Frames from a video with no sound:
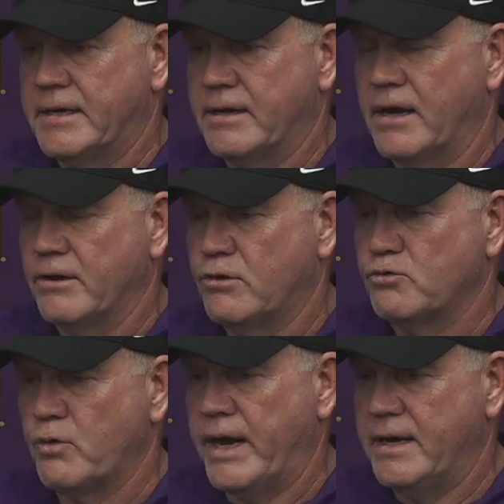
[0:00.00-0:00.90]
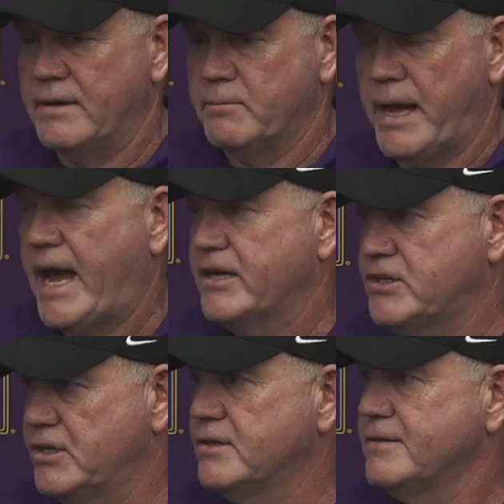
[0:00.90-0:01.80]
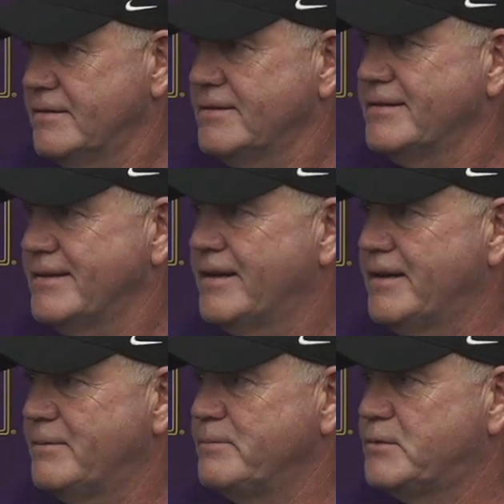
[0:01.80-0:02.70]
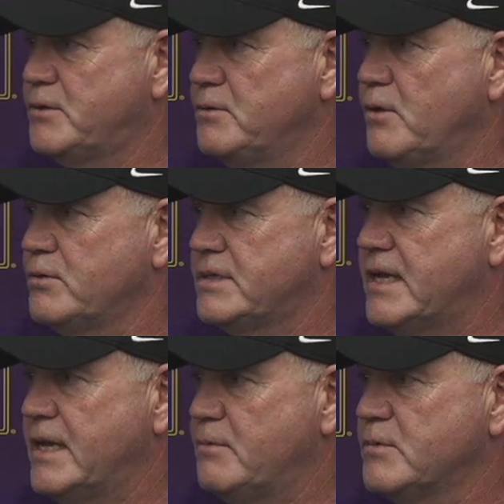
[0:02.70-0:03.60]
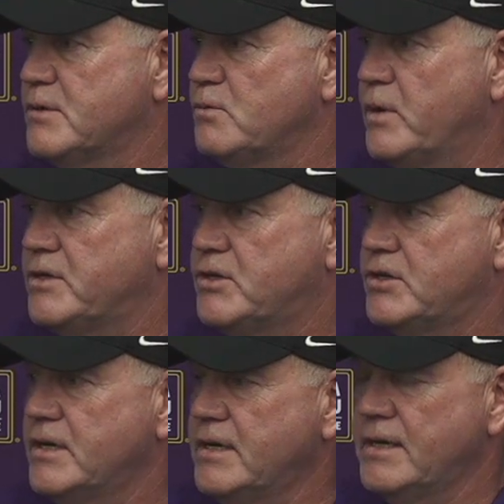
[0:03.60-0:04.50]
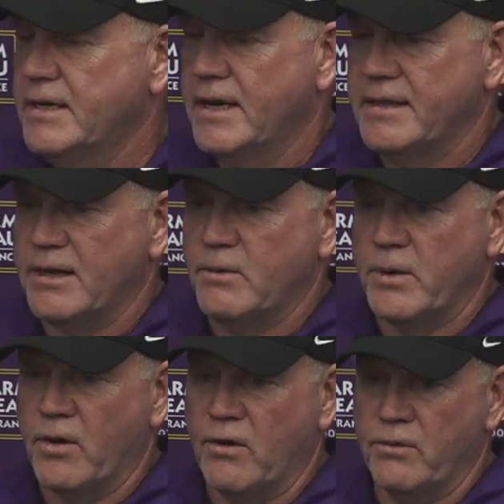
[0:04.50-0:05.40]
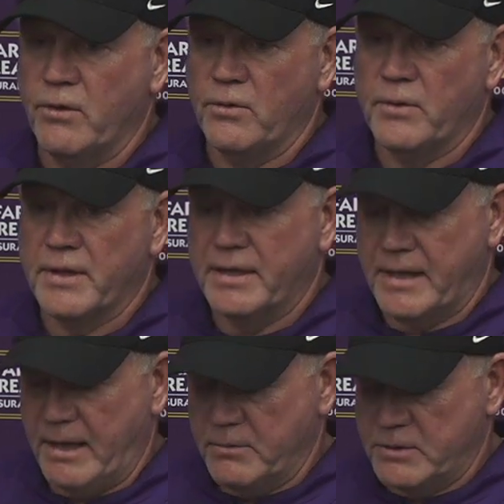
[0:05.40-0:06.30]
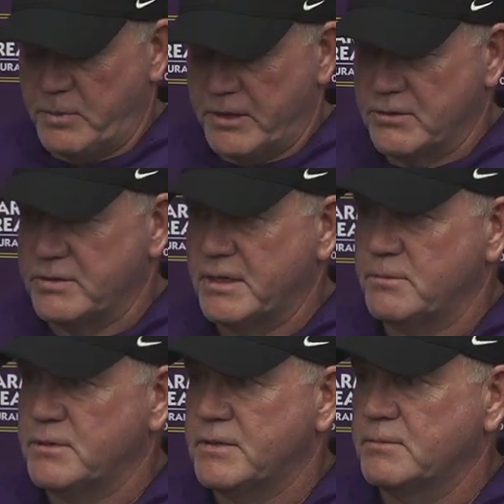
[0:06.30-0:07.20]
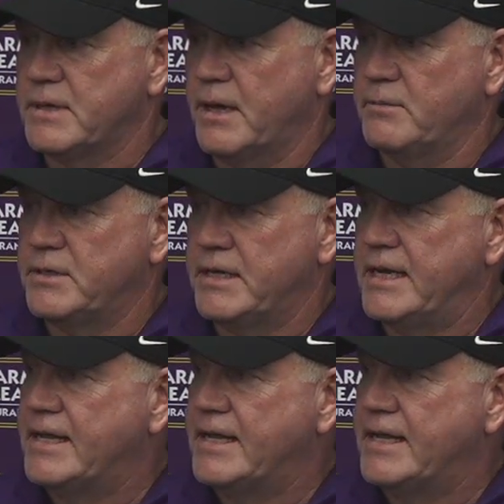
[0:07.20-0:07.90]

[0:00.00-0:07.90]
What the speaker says: a great passion to those teams, which I think we all know the game of special teams, sometimes you need